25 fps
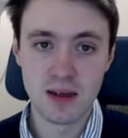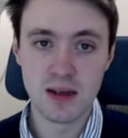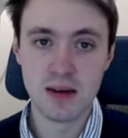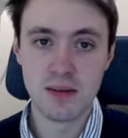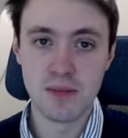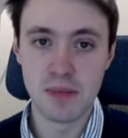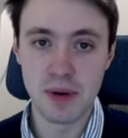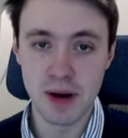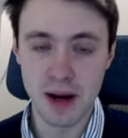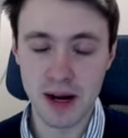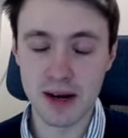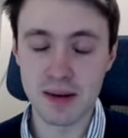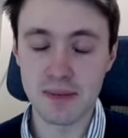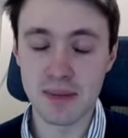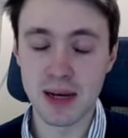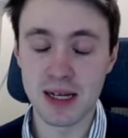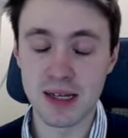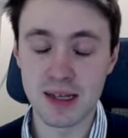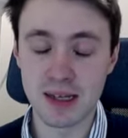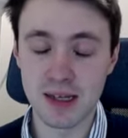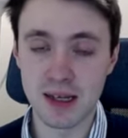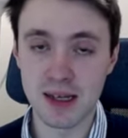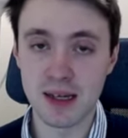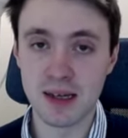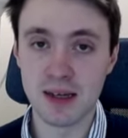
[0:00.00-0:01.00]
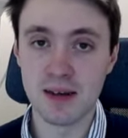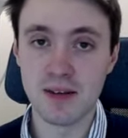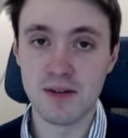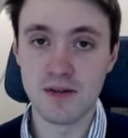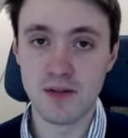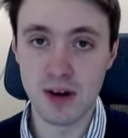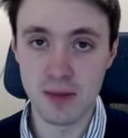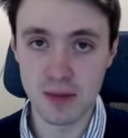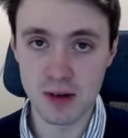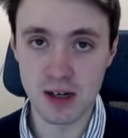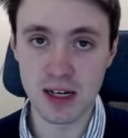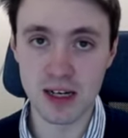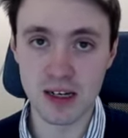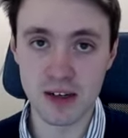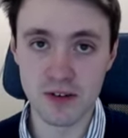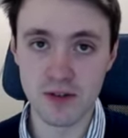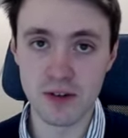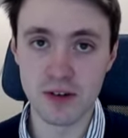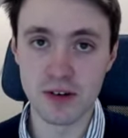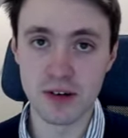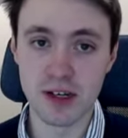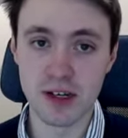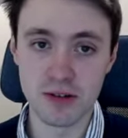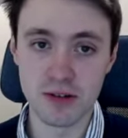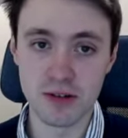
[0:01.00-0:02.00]
Bradamante from Orlando
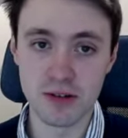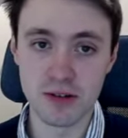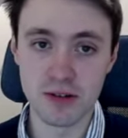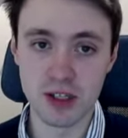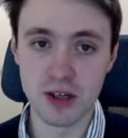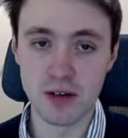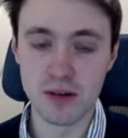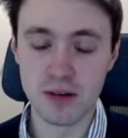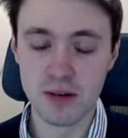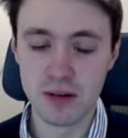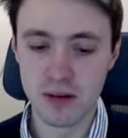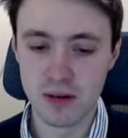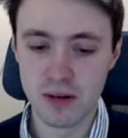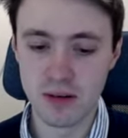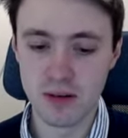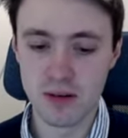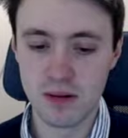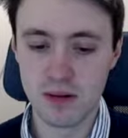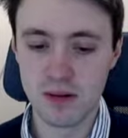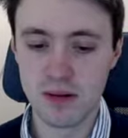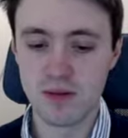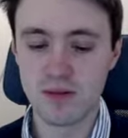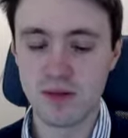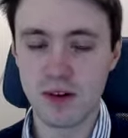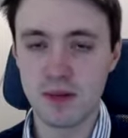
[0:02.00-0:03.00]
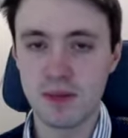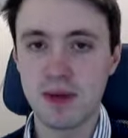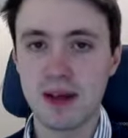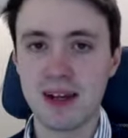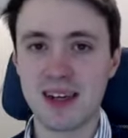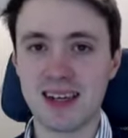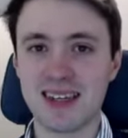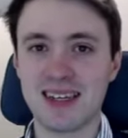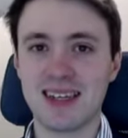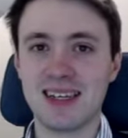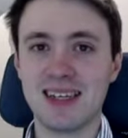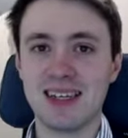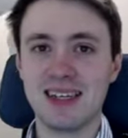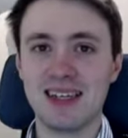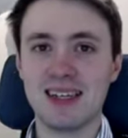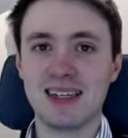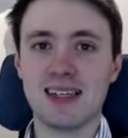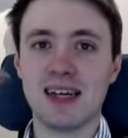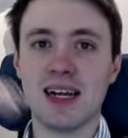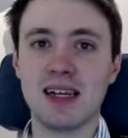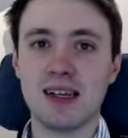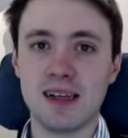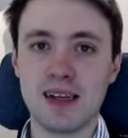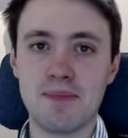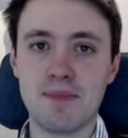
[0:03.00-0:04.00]
Furioso, from that the
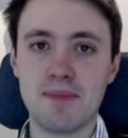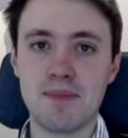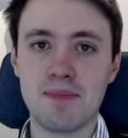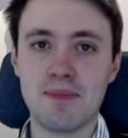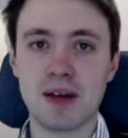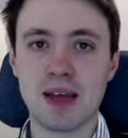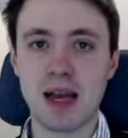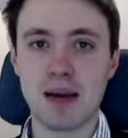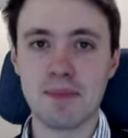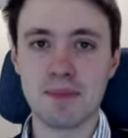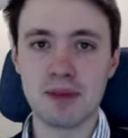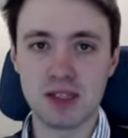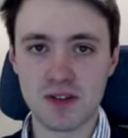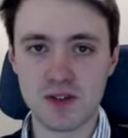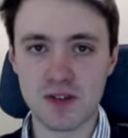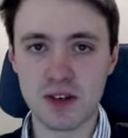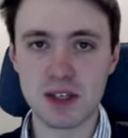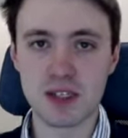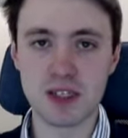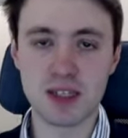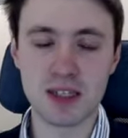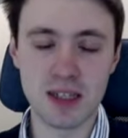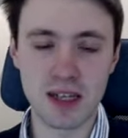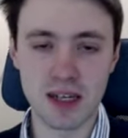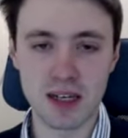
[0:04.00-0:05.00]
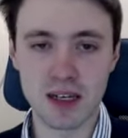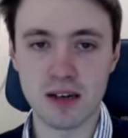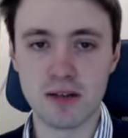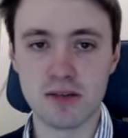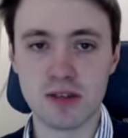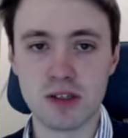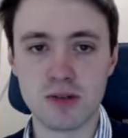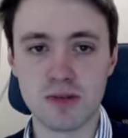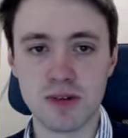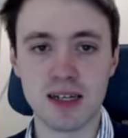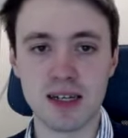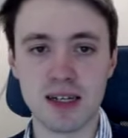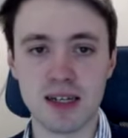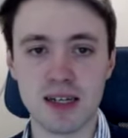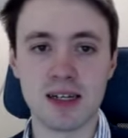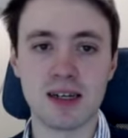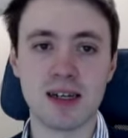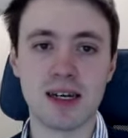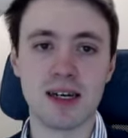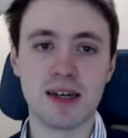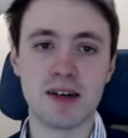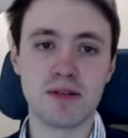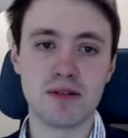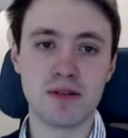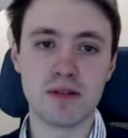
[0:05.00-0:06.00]
Italian epic happens first, and then it goes to England
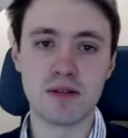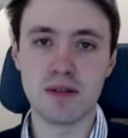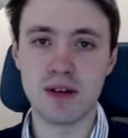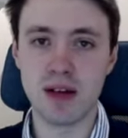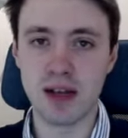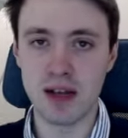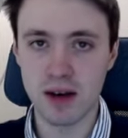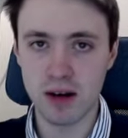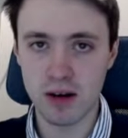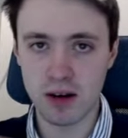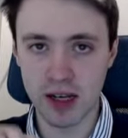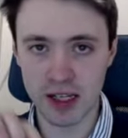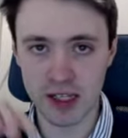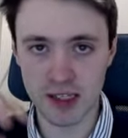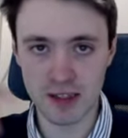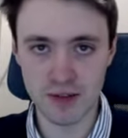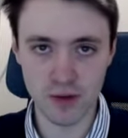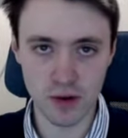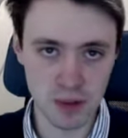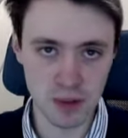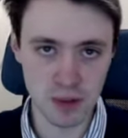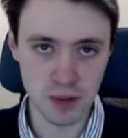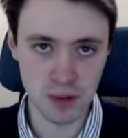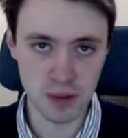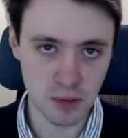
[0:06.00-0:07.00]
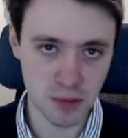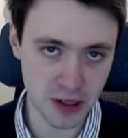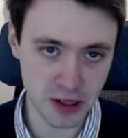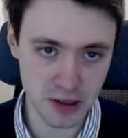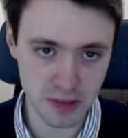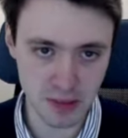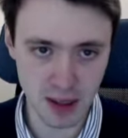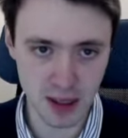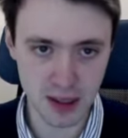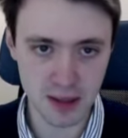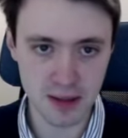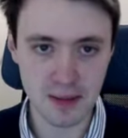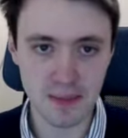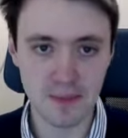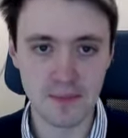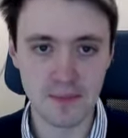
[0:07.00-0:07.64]
later, and it takes the form of Britomart,